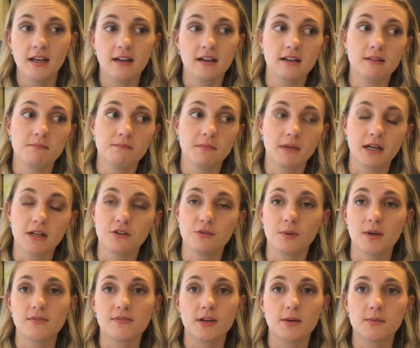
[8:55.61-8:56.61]
and I knew
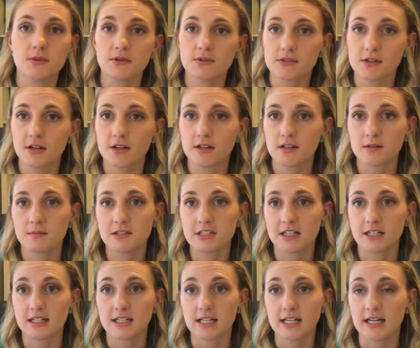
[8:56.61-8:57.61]
my family was already going to be
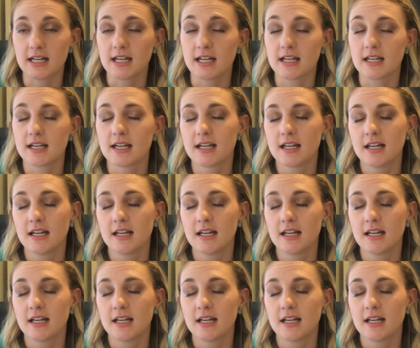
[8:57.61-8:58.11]
done and eating.